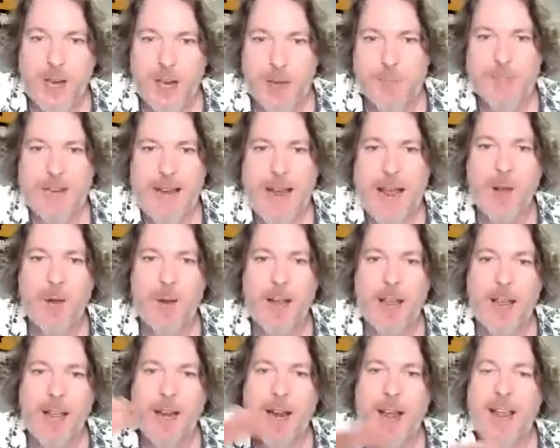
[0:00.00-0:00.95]
comes out,
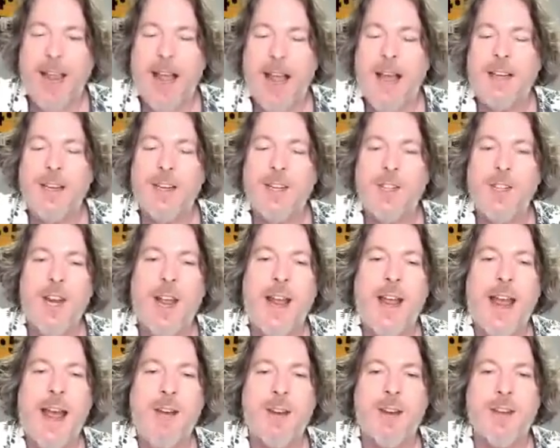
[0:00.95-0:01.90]
and I got to
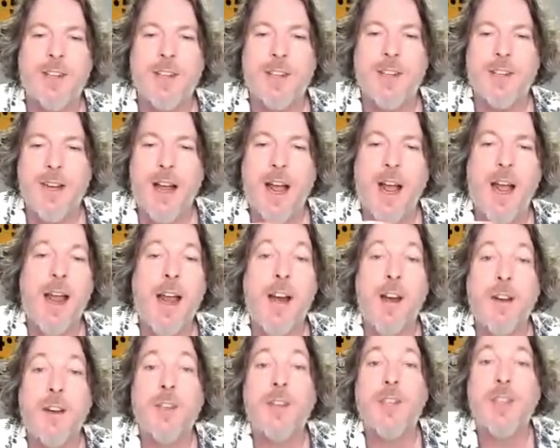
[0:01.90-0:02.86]
check out his
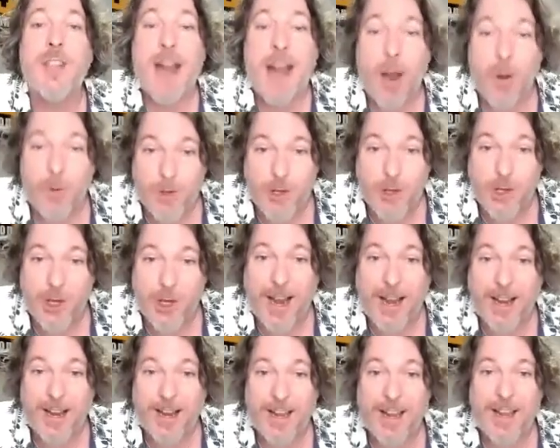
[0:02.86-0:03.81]
entire sound
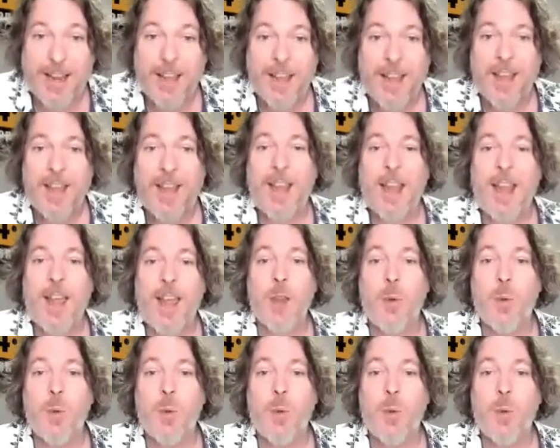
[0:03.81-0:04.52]
check. And